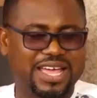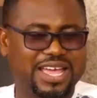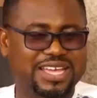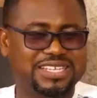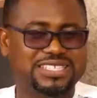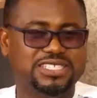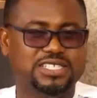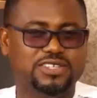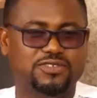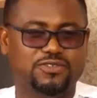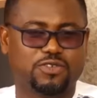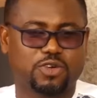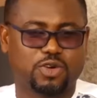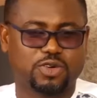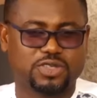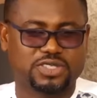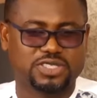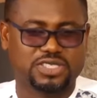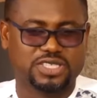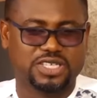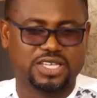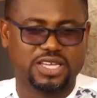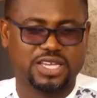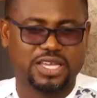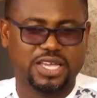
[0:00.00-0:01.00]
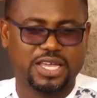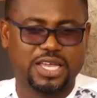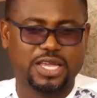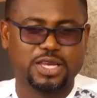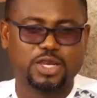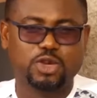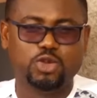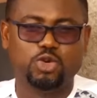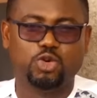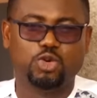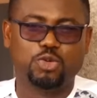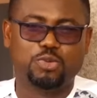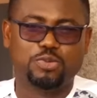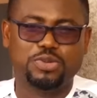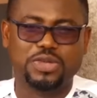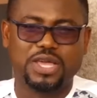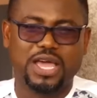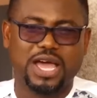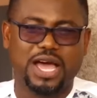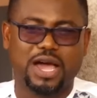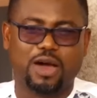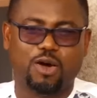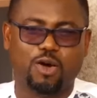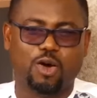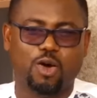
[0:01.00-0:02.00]
a divorce, and you'll be
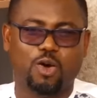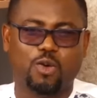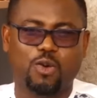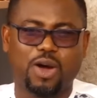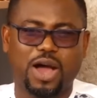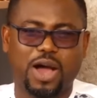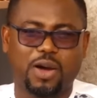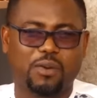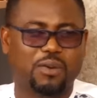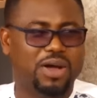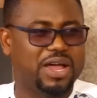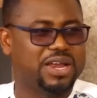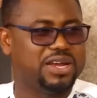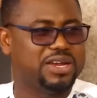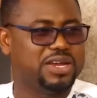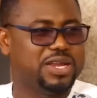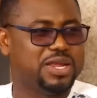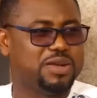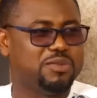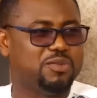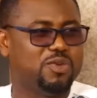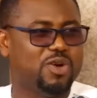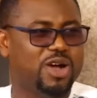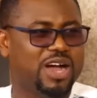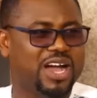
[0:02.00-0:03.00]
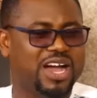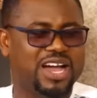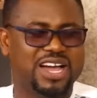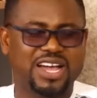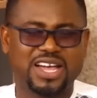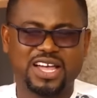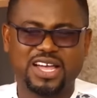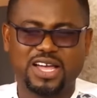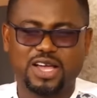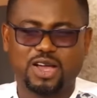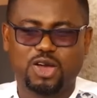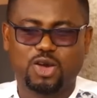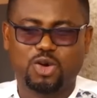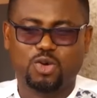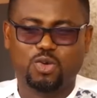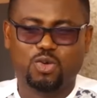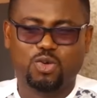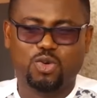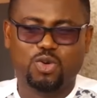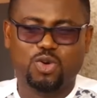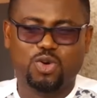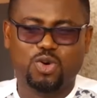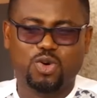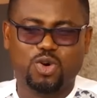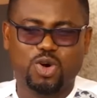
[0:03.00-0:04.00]
a or worry more
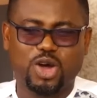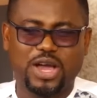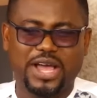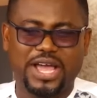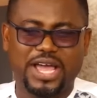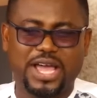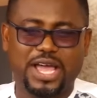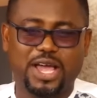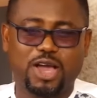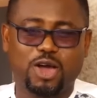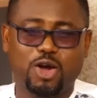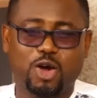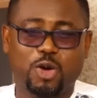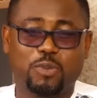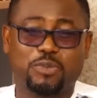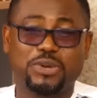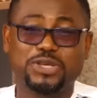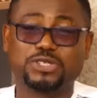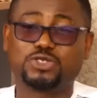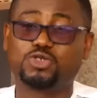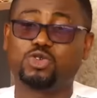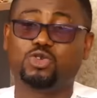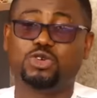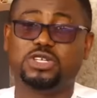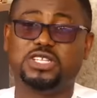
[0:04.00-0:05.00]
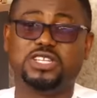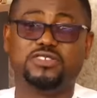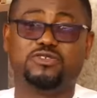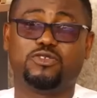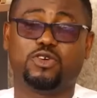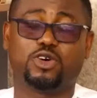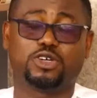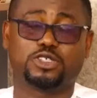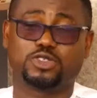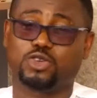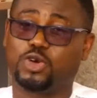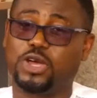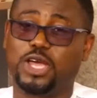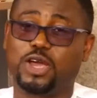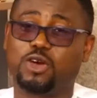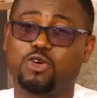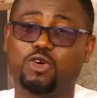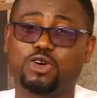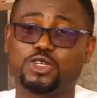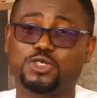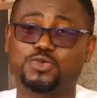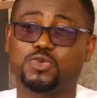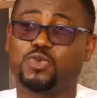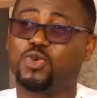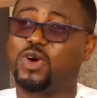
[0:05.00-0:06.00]
or pursue divorce or a
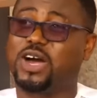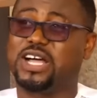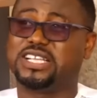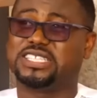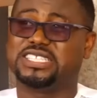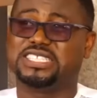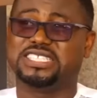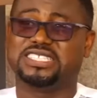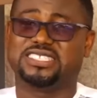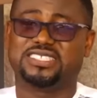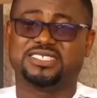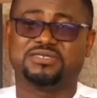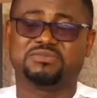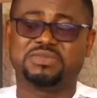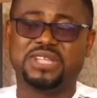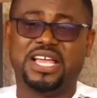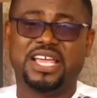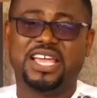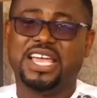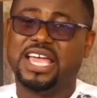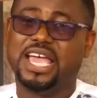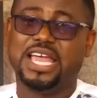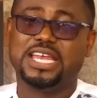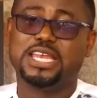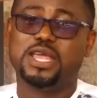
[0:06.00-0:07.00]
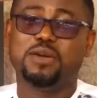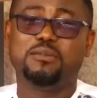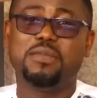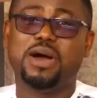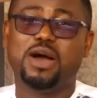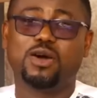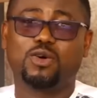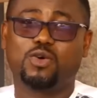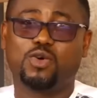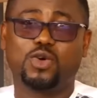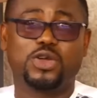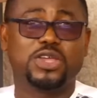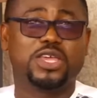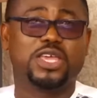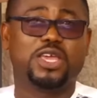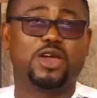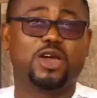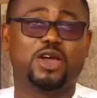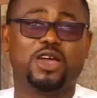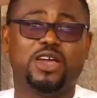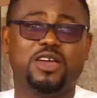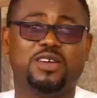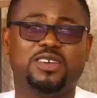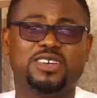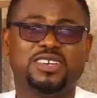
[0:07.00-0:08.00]
gospel artist, and your man
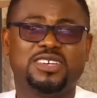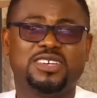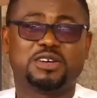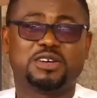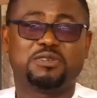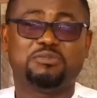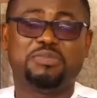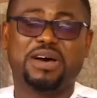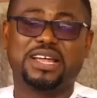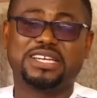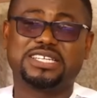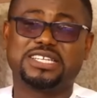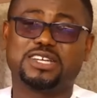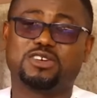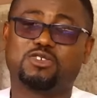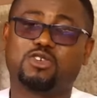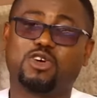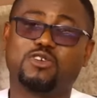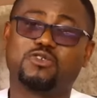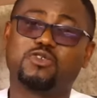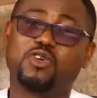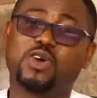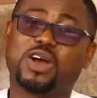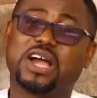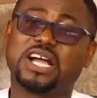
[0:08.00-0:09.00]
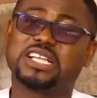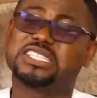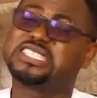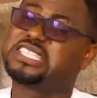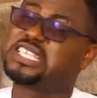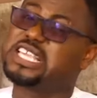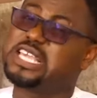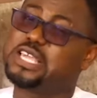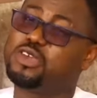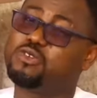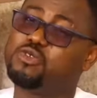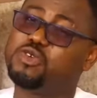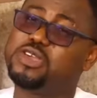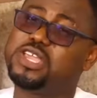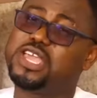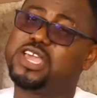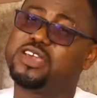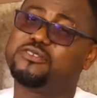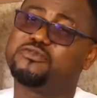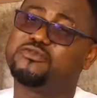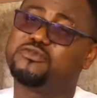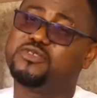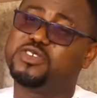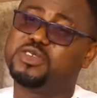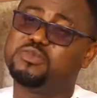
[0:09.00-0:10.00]
queer. But a crowd hey, we a
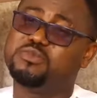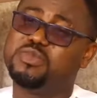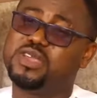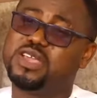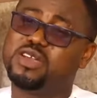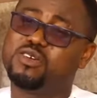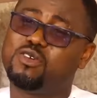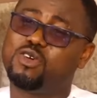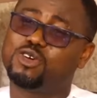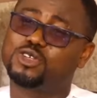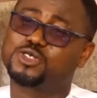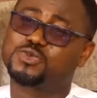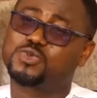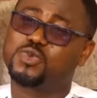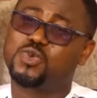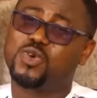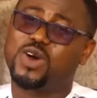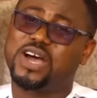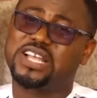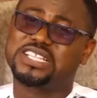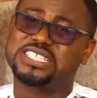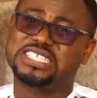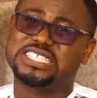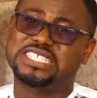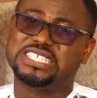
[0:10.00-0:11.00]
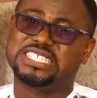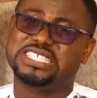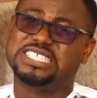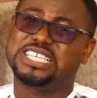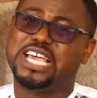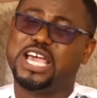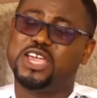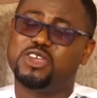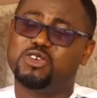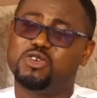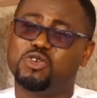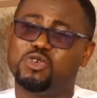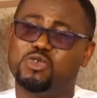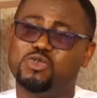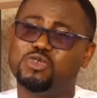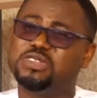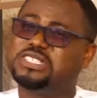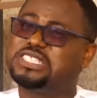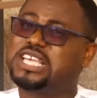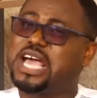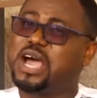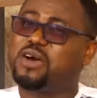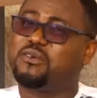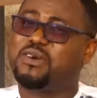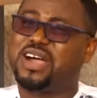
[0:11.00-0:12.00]
female gospel artist, Jayo,
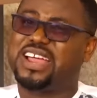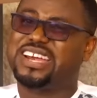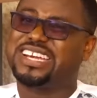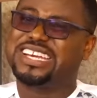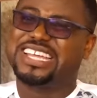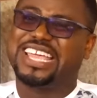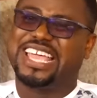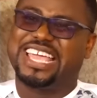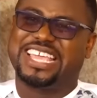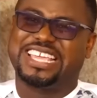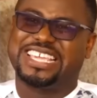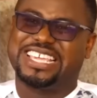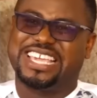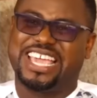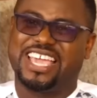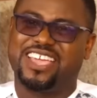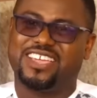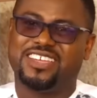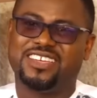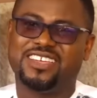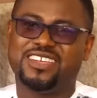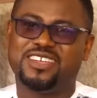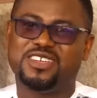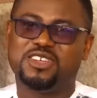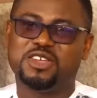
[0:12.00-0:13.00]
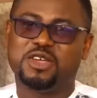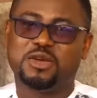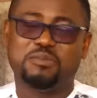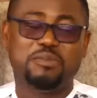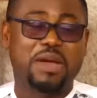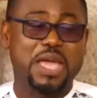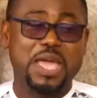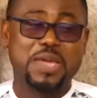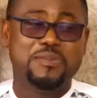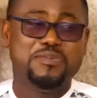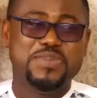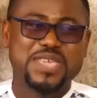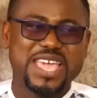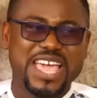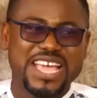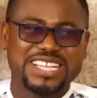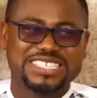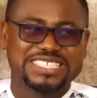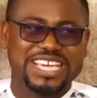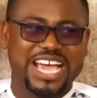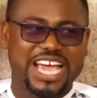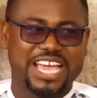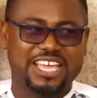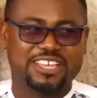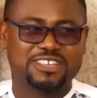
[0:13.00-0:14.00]
Uja, worry, and yet, but a be a
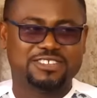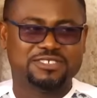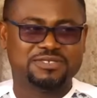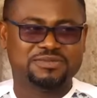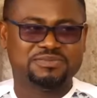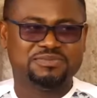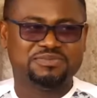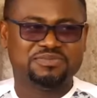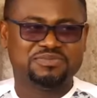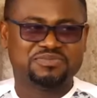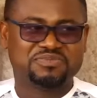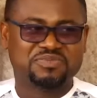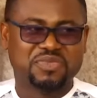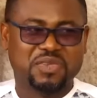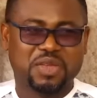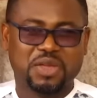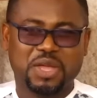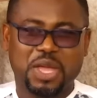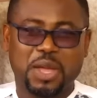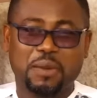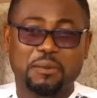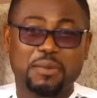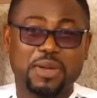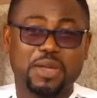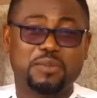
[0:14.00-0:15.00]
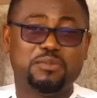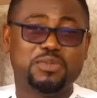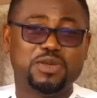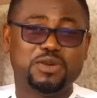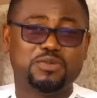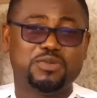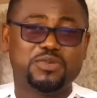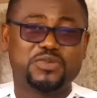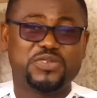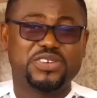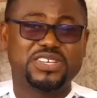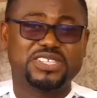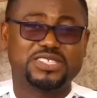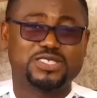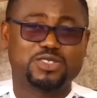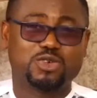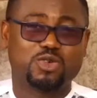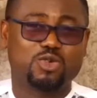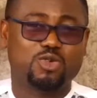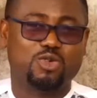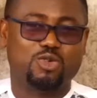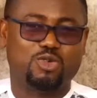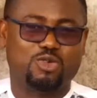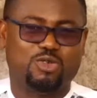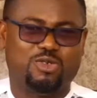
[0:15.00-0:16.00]
jay, and maybe no dream
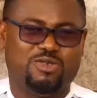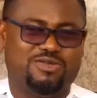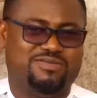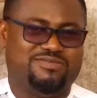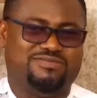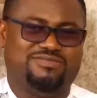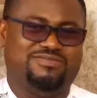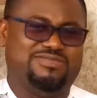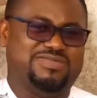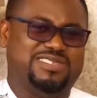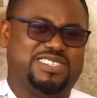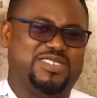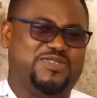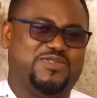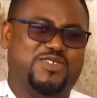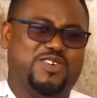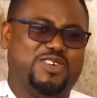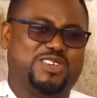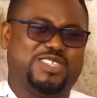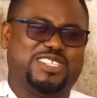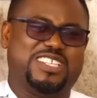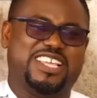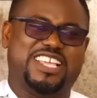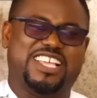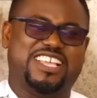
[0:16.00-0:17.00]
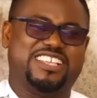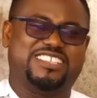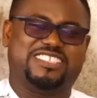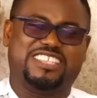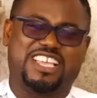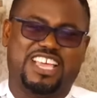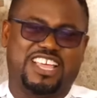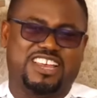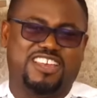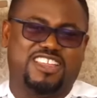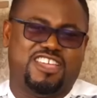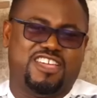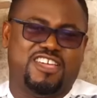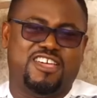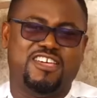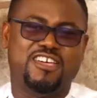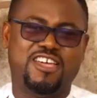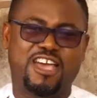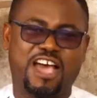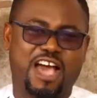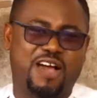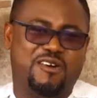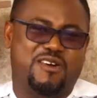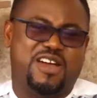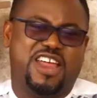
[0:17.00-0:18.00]
so divorce, yes, said there,
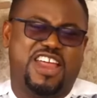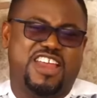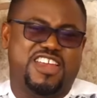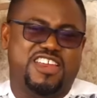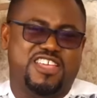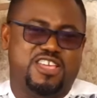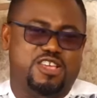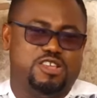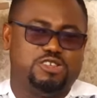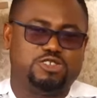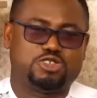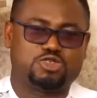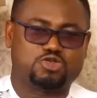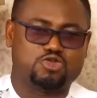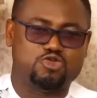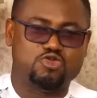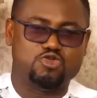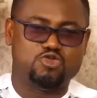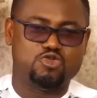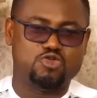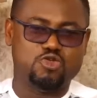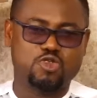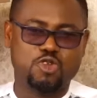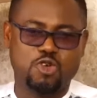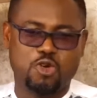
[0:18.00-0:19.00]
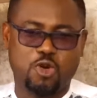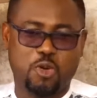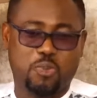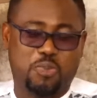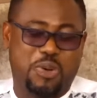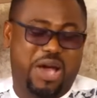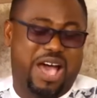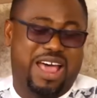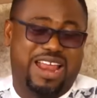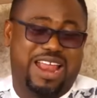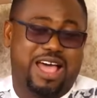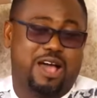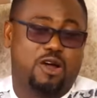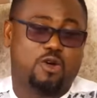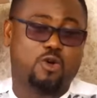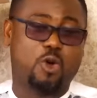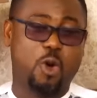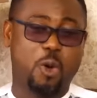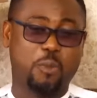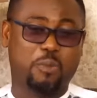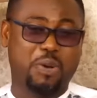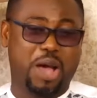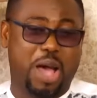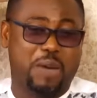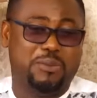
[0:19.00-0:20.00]
our idea is school, para,
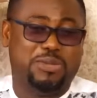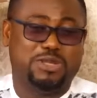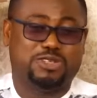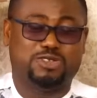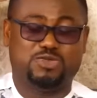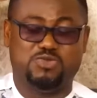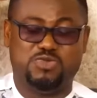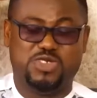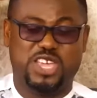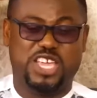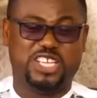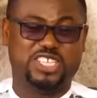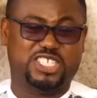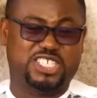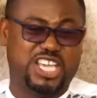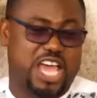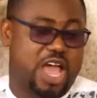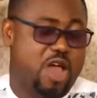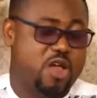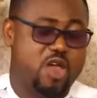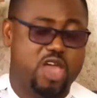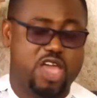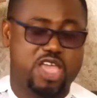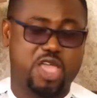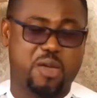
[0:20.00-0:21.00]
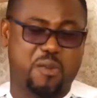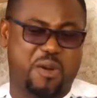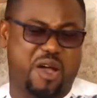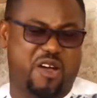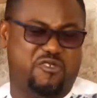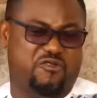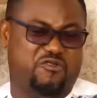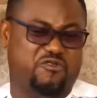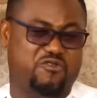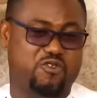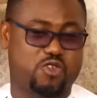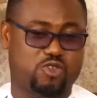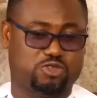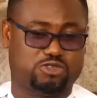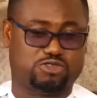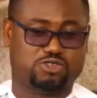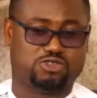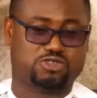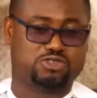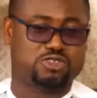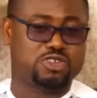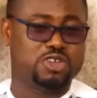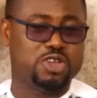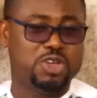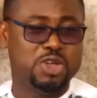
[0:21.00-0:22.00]
copper, bit me a jay, and never force.
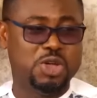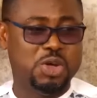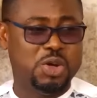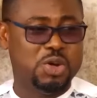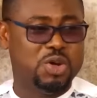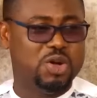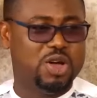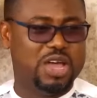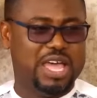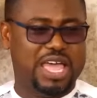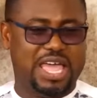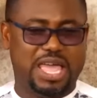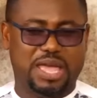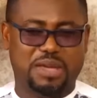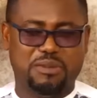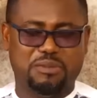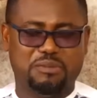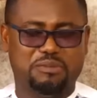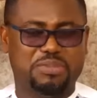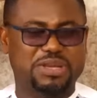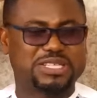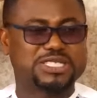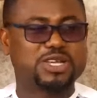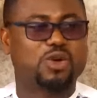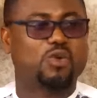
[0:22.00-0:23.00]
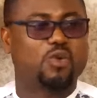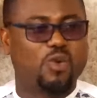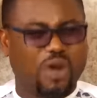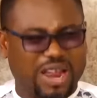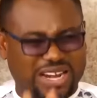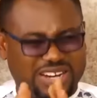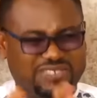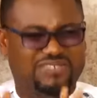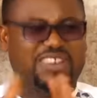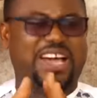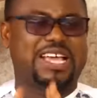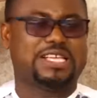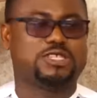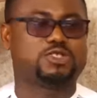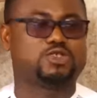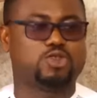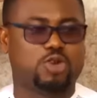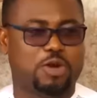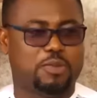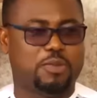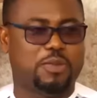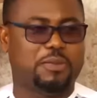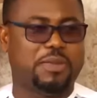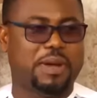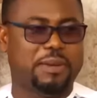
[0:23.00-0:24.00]
Better what advice
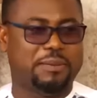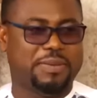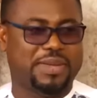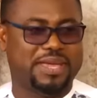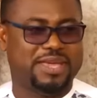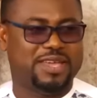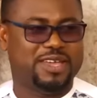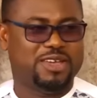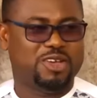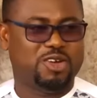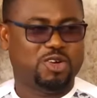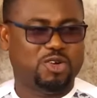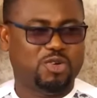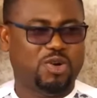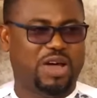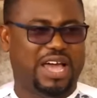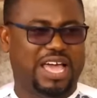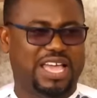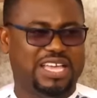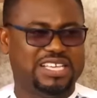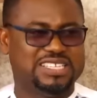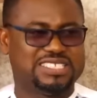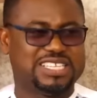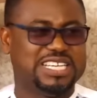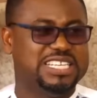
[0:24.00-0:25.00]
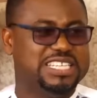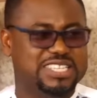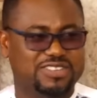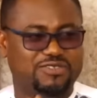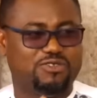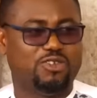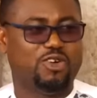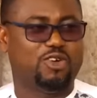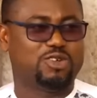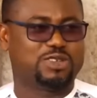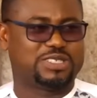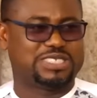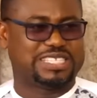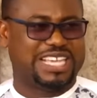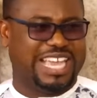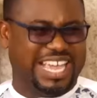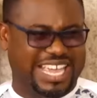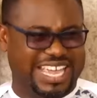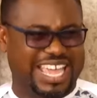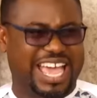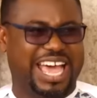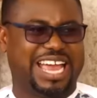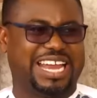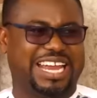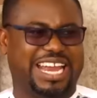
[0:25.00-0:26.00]
your mammy? Why, say divorce, a
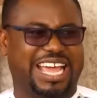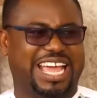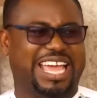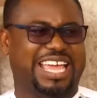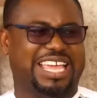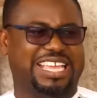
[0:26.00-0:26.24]
yarn,